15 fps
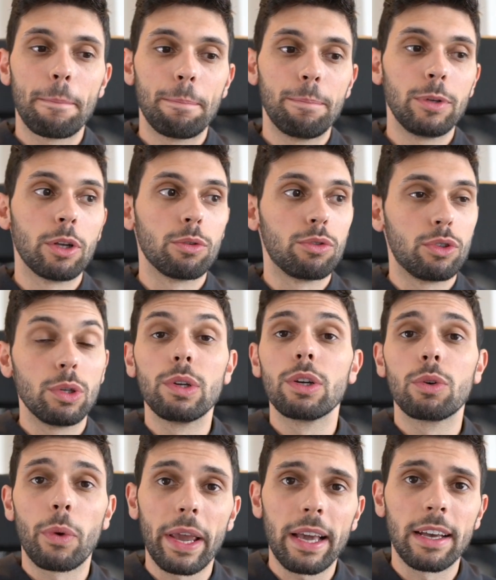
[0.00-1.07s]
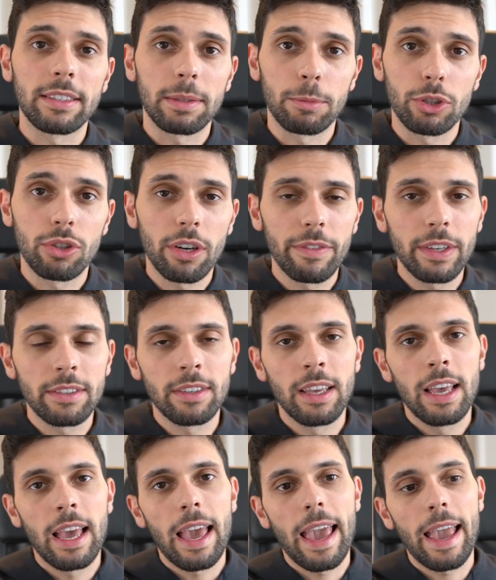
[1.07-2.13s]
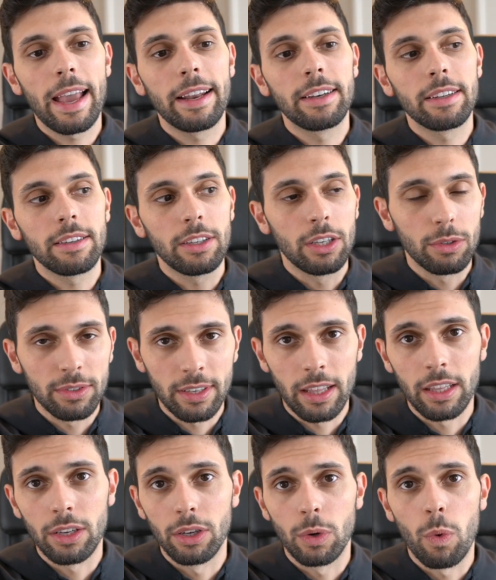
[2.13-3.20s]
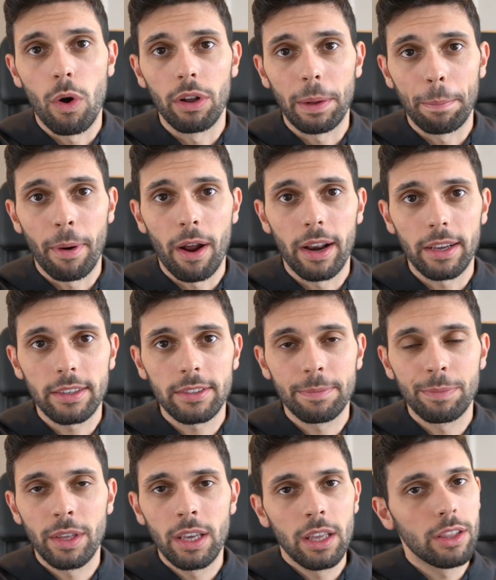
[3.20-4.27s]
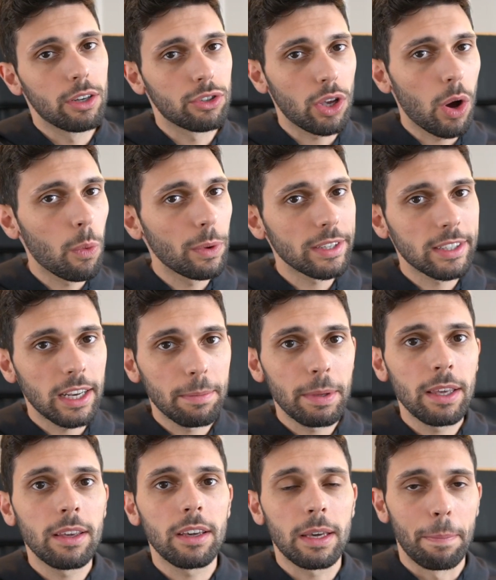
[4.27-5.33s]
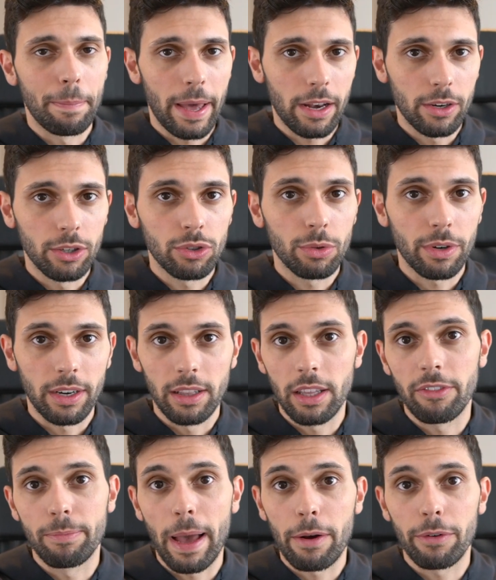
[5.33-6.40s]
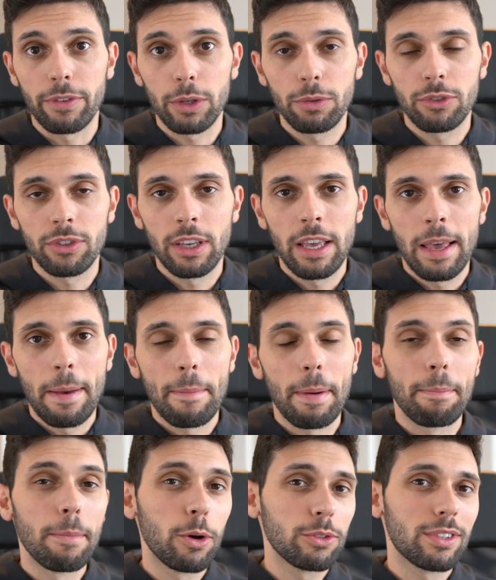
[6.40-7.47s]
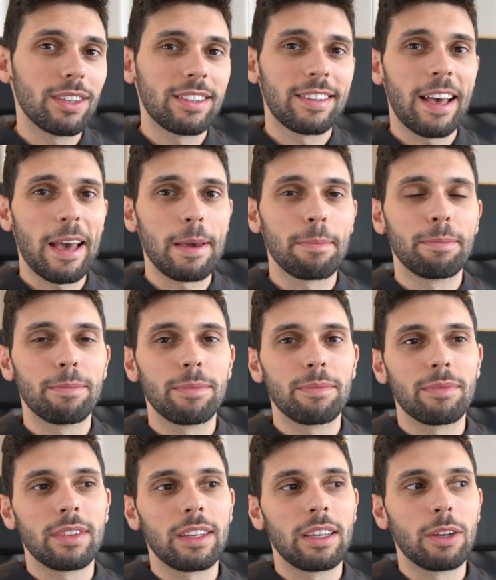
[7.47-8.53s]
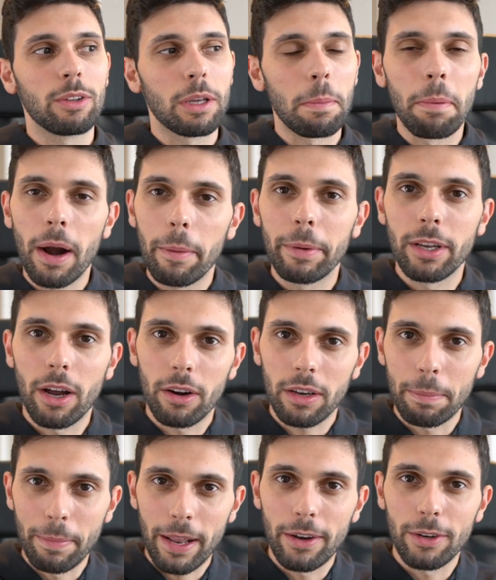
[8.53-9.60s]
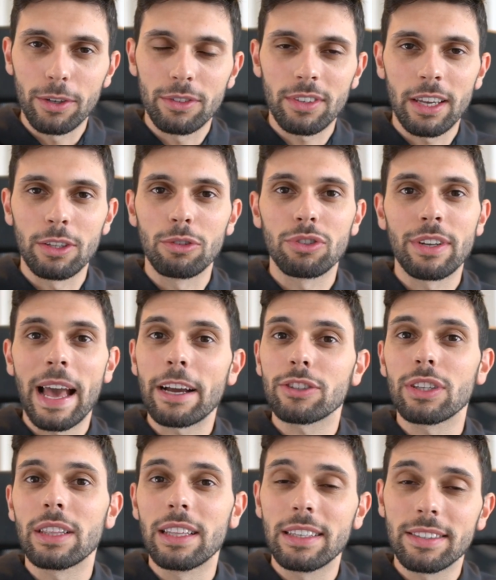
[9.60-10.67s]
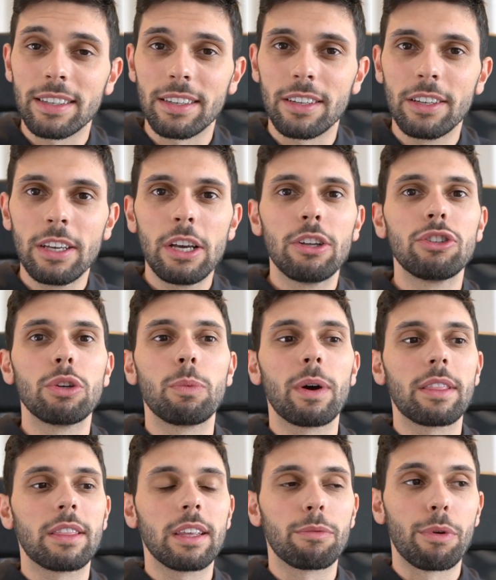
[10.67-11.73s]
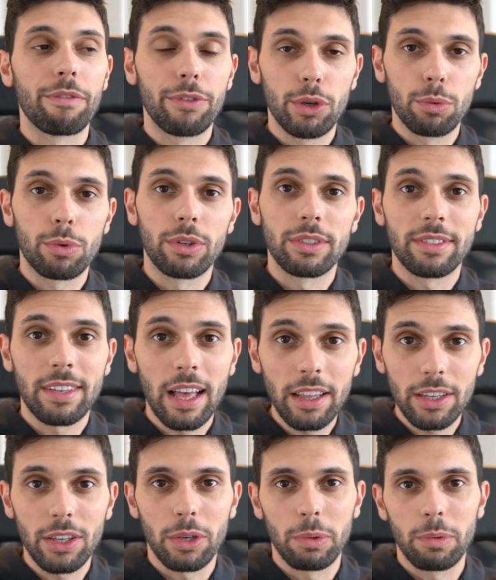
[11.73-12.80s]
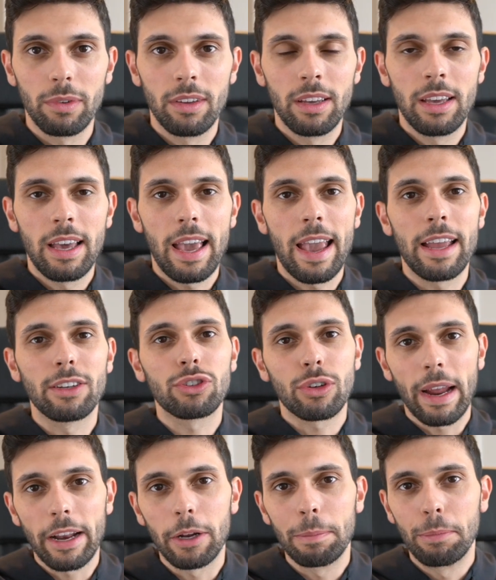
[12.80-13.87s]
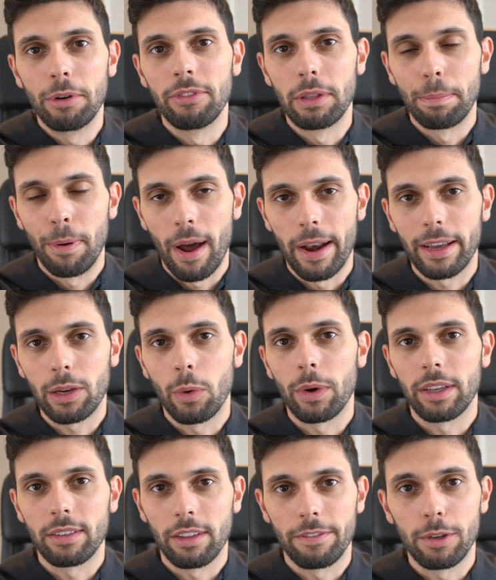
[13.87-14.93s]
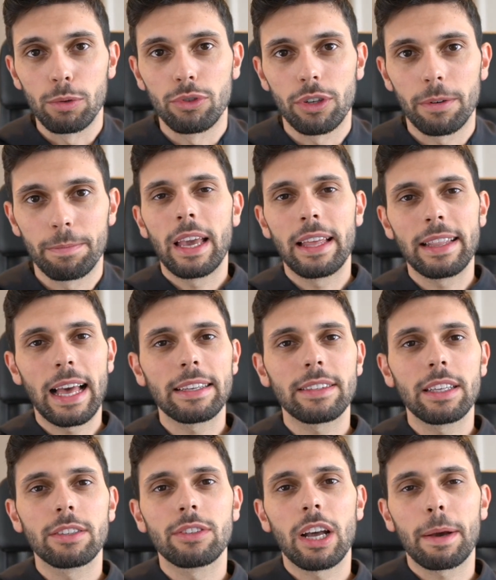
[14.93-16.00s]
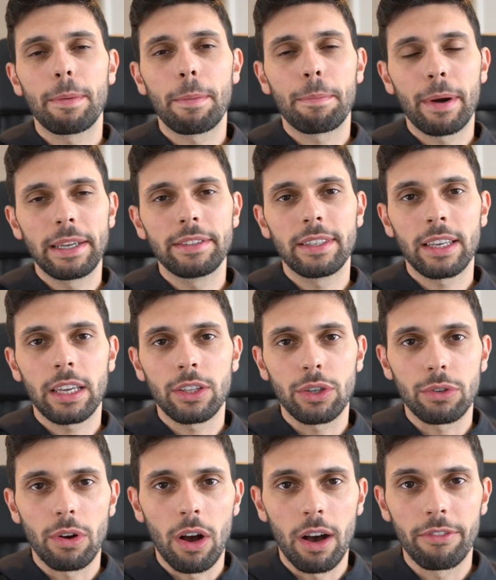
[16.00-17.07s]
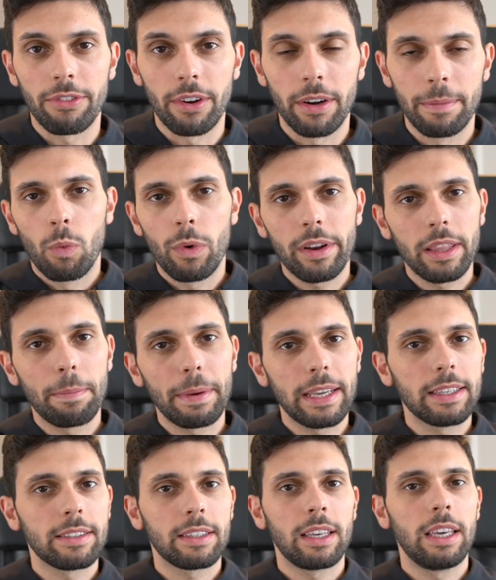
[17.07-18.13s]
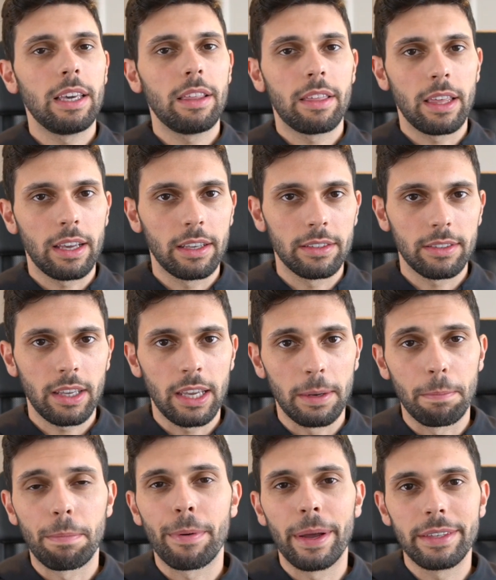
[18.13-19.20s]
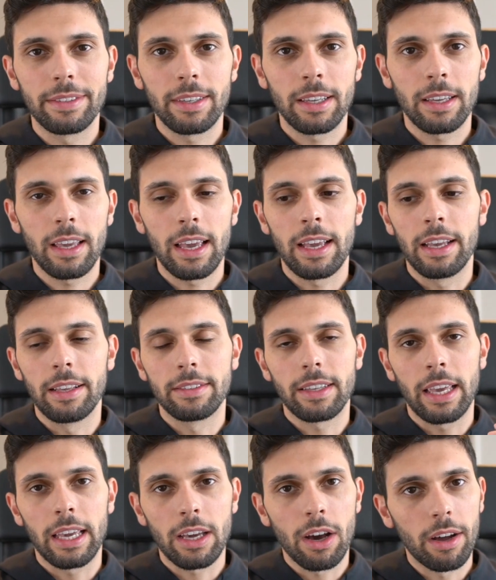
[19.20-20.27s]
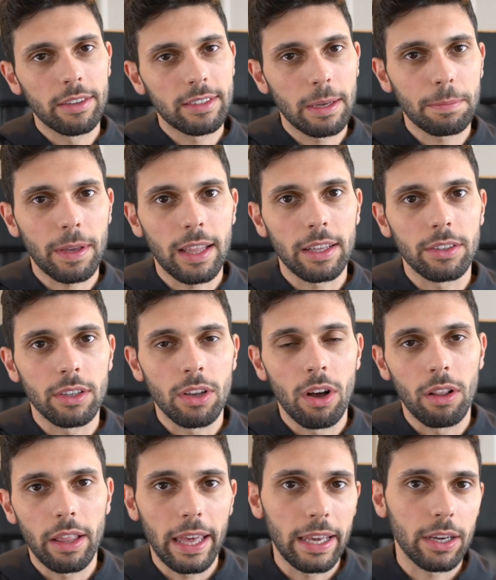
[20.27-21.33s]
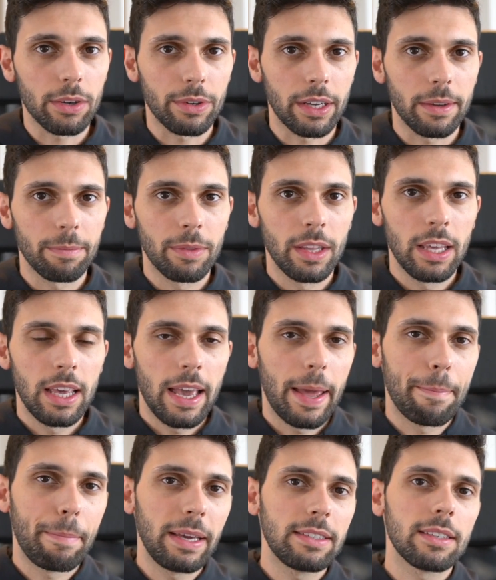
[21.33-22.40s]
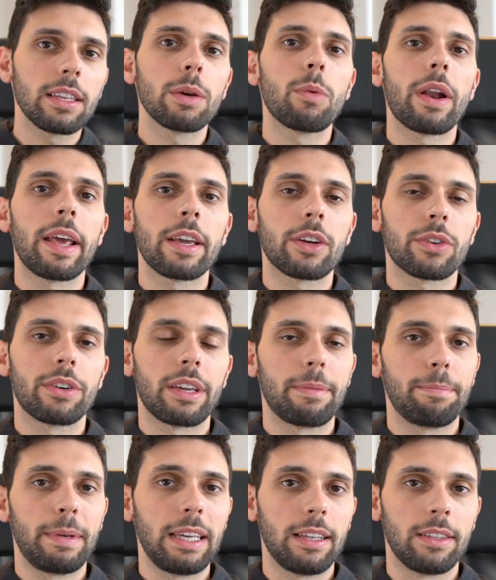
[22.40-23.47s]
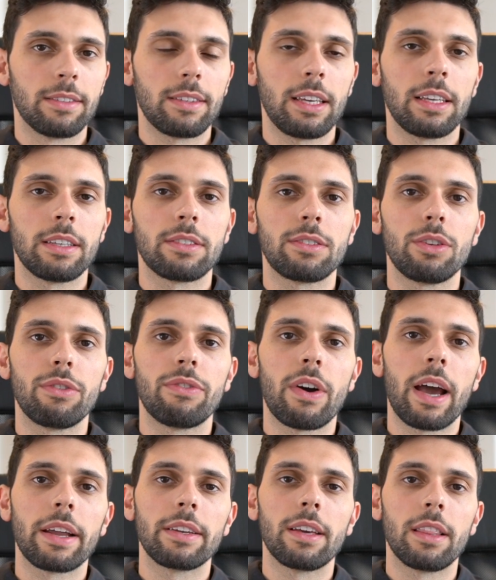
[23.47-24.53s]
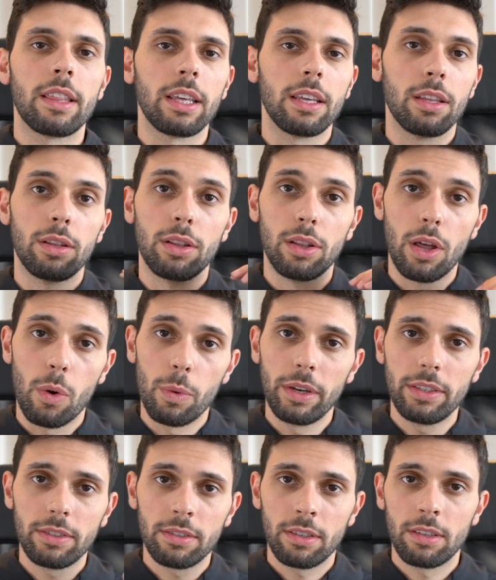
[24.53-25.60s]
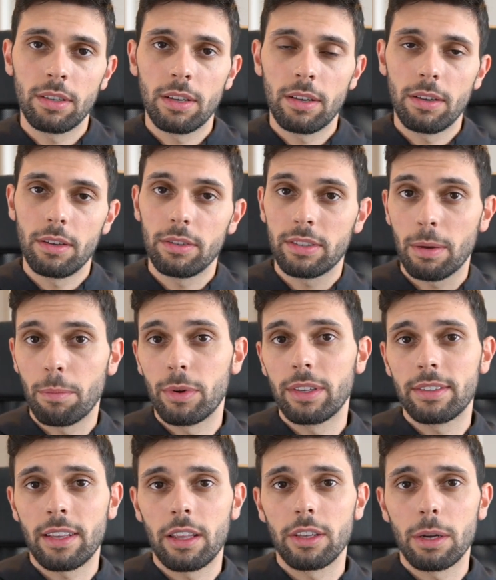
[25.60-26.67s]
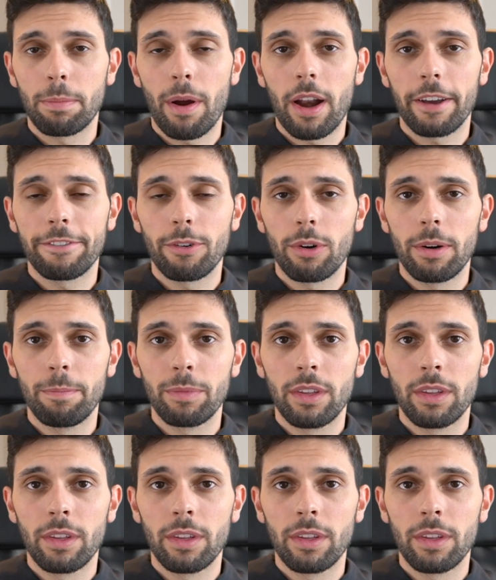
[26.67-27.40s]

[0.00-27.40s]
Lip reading: doing great customer service, and selling good quality products. There's always going to be competitors who are going to leave bad reviews, but most of the time, they're probably not competitors, and you should actually listen to what the reviewer is telling you and try to improve the product going into the future. And lastly, let's talk about pricing and your offer. One of the biggest key things in pricing is a concept I like to call anchoring. And basically what anchoring means is to find the lowest someone is selling your product for,